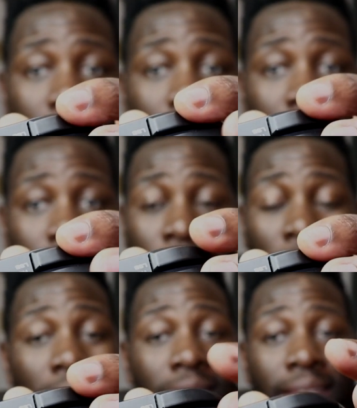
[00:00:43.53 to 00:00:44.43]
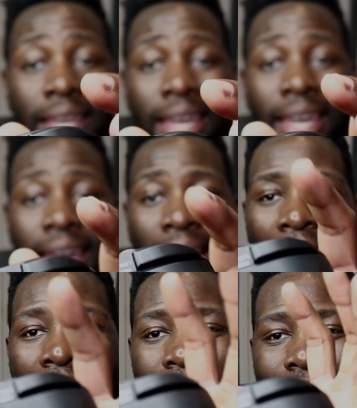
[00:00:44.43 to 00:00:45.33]
is because it
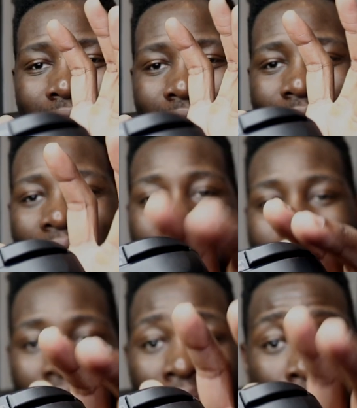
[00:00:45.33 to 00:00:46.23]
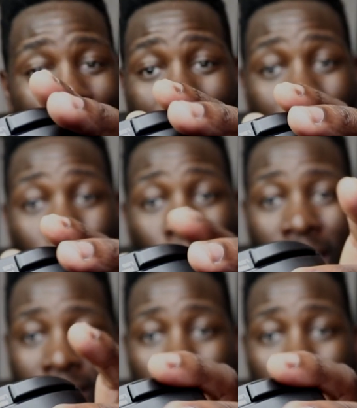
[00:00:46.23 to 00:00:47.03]
has the exact same feel